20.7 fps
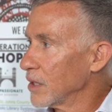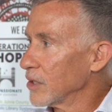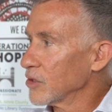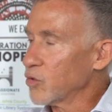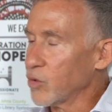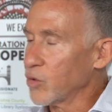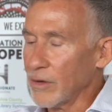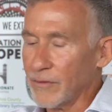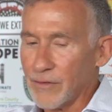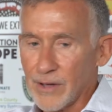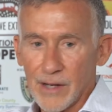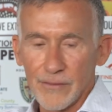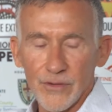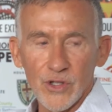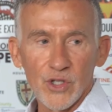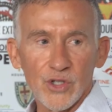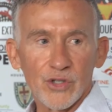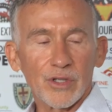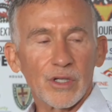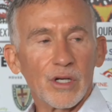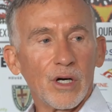25
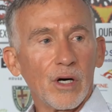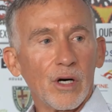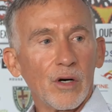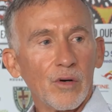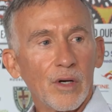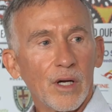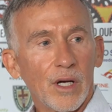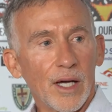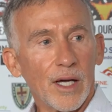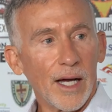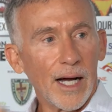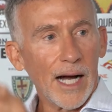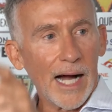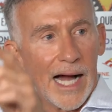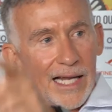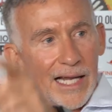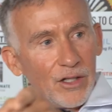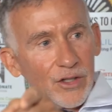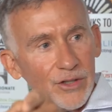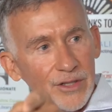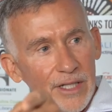years ago,
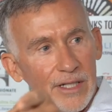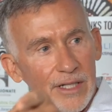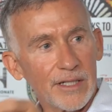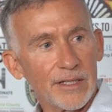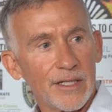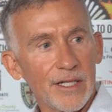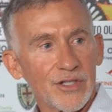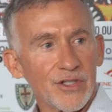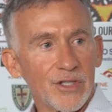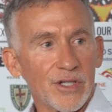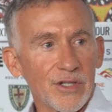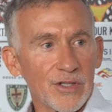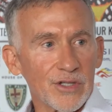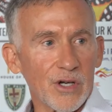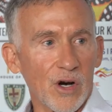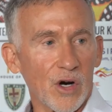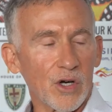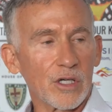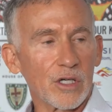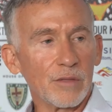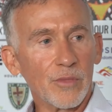I looked at a distance in
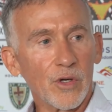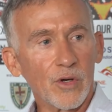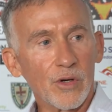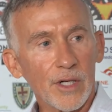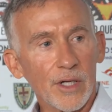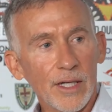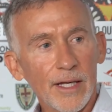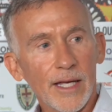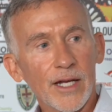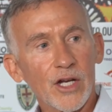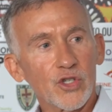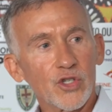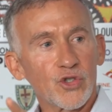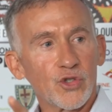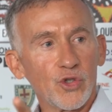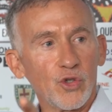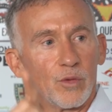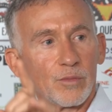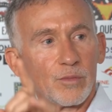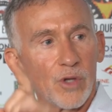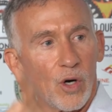our community and
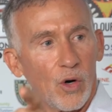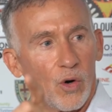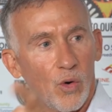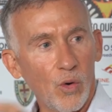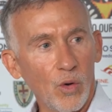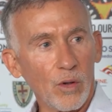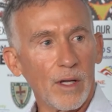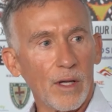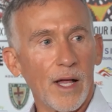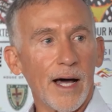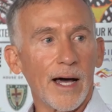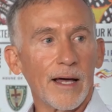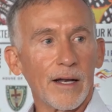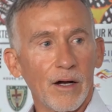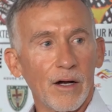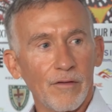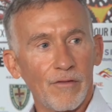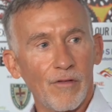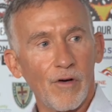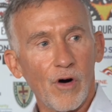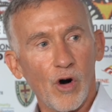assumed a whole lot
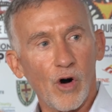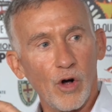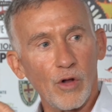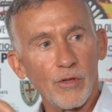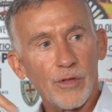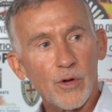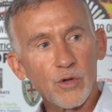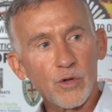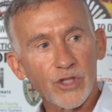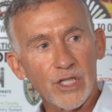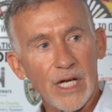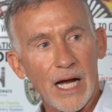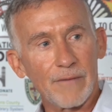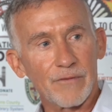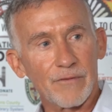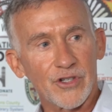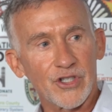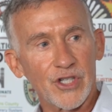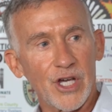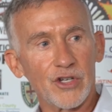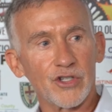of all those
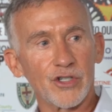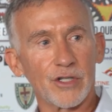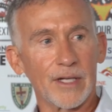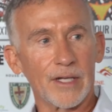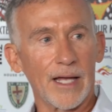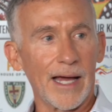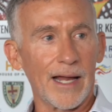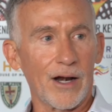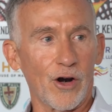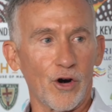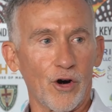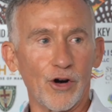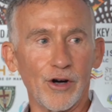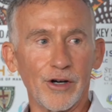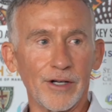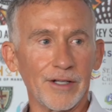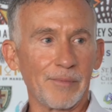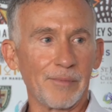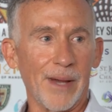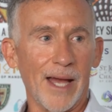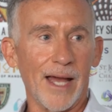conversations that I had
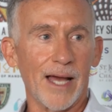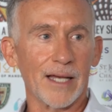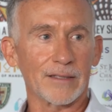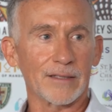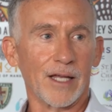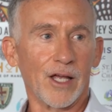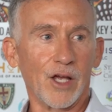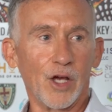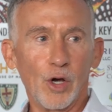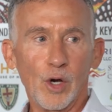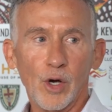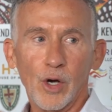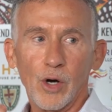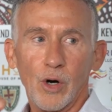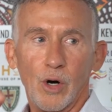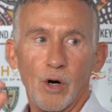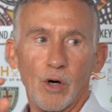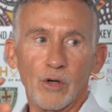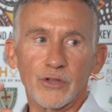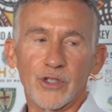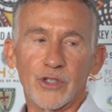heard in the past.
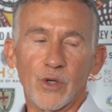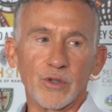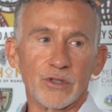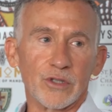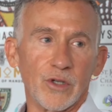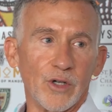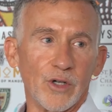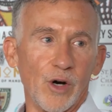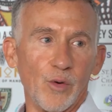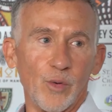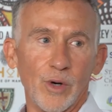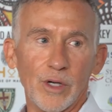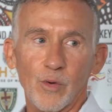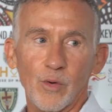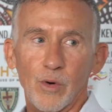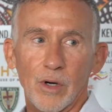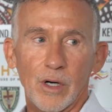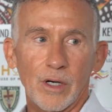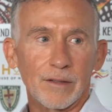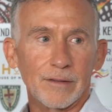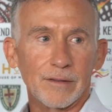Oh, so-and-so don't want to
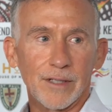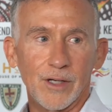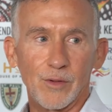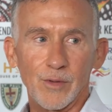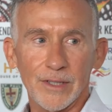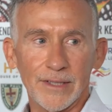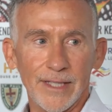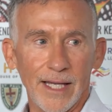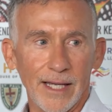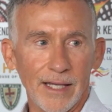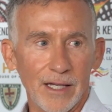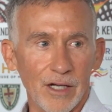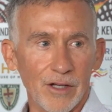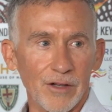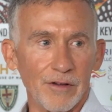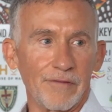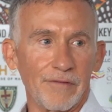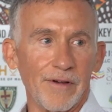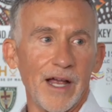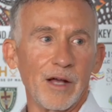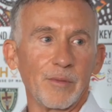work, don't want to take care of
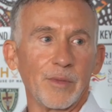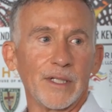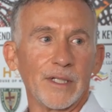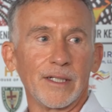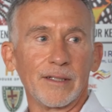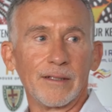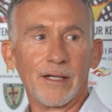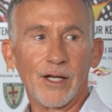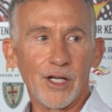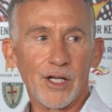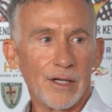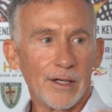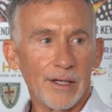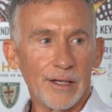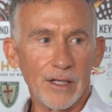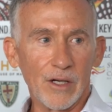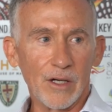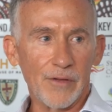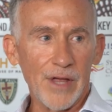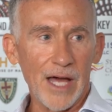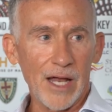the family,
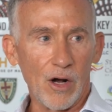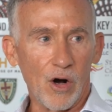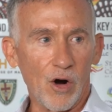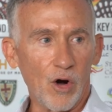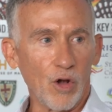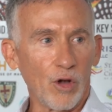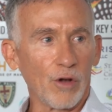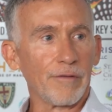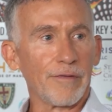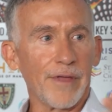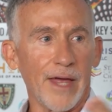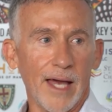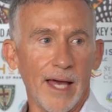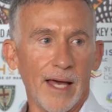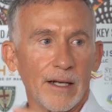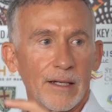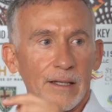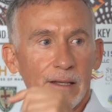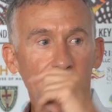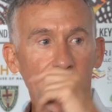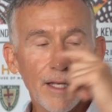that, all of that.